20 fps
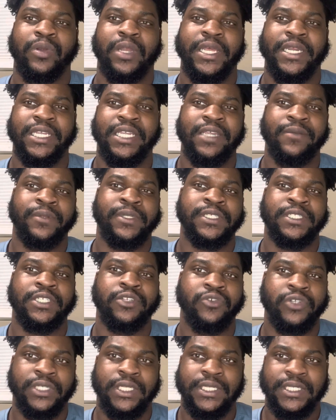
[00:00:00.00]
to keep the
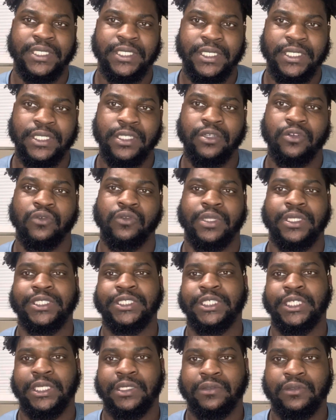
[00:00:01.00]
series consistent on the
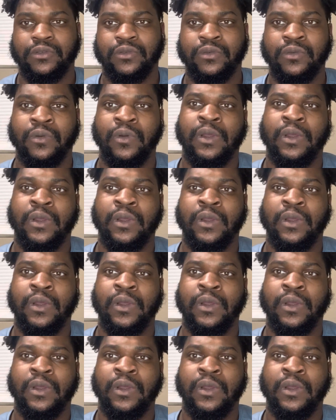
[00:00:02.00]
channel.